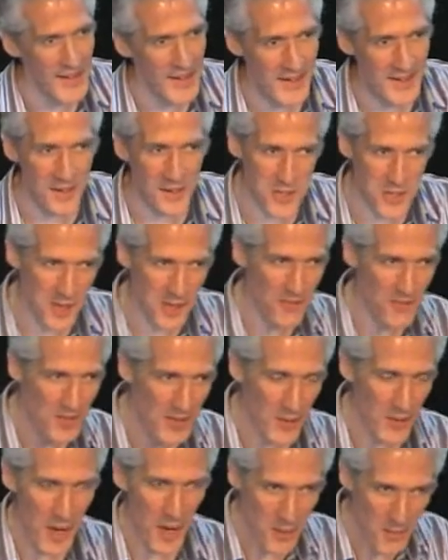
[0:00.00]
And they were trying to
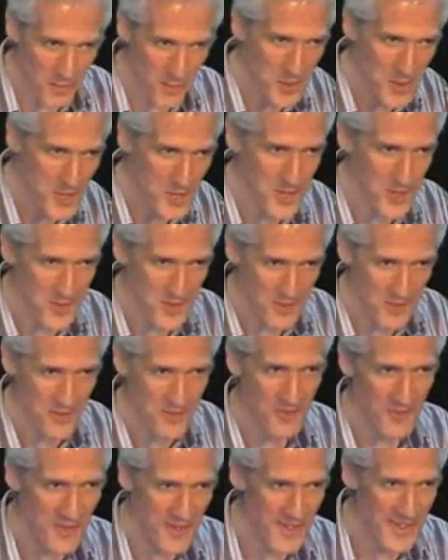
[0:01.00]
figure out what sort of
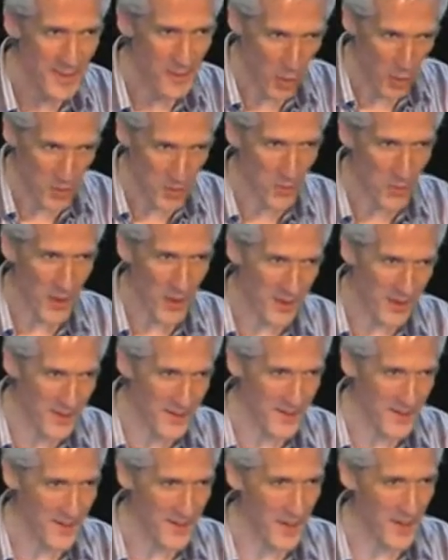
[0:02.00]
what would
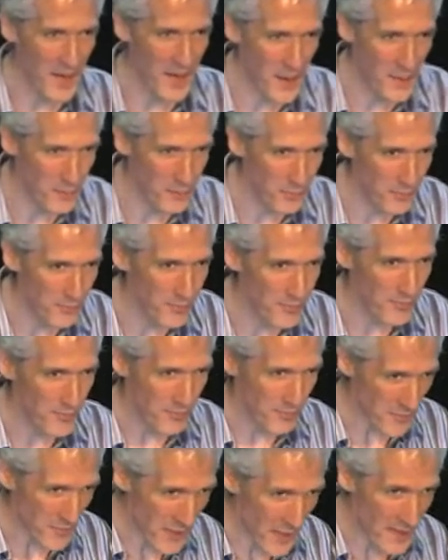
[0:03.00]
work. Um,
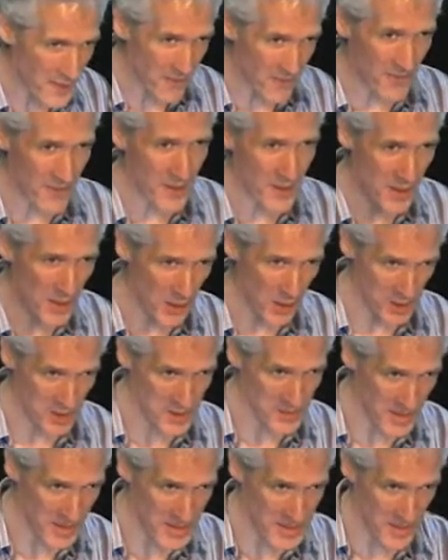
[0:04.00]
and they figured they could
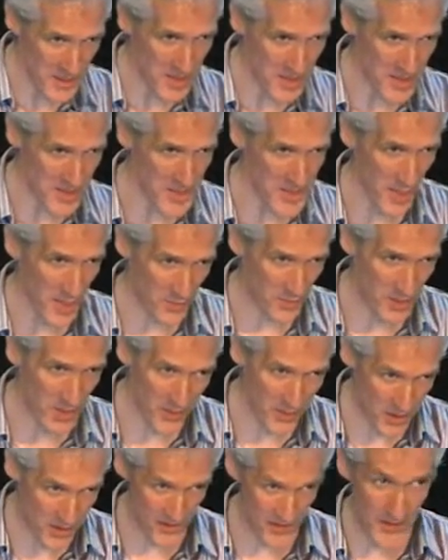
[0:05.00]
automate some of this stuff, but they
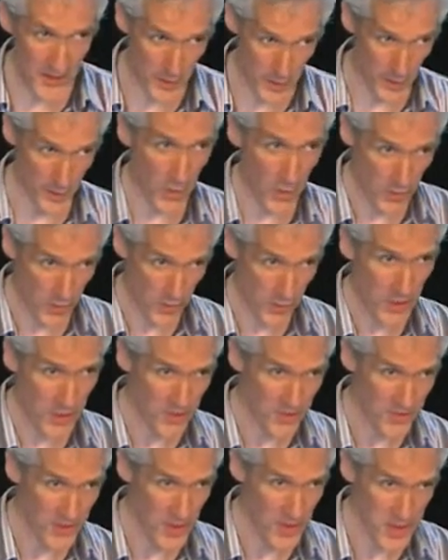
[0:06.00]
wanted to figure out what would work
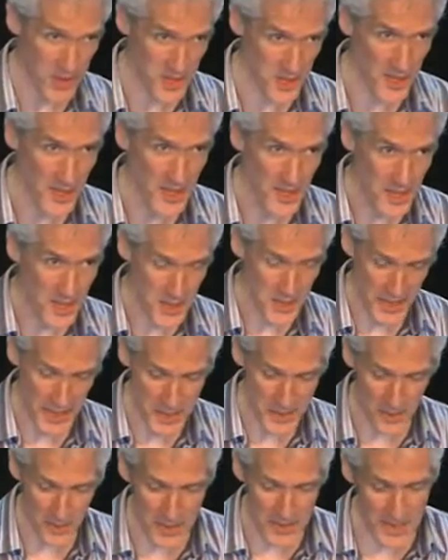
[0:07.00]
first. So
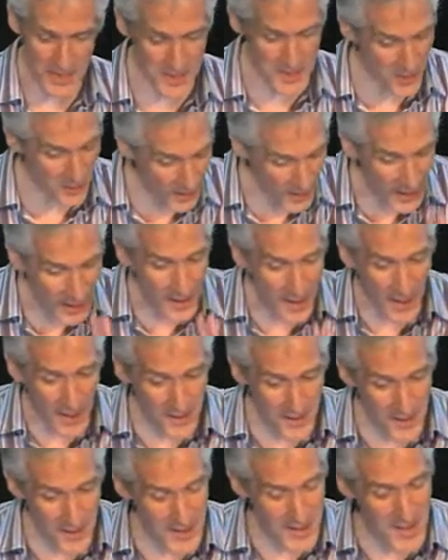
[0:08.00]
that's what they did. So I
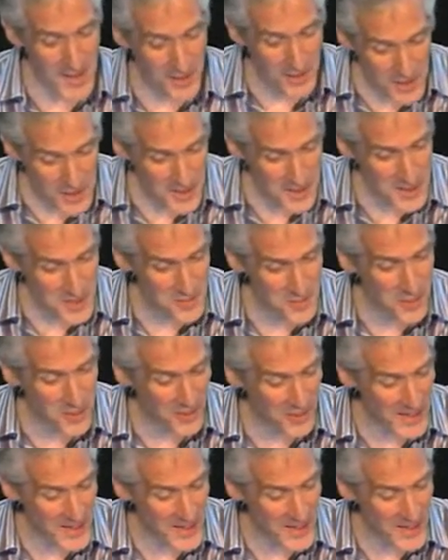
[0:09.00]
highly recommend reading this book.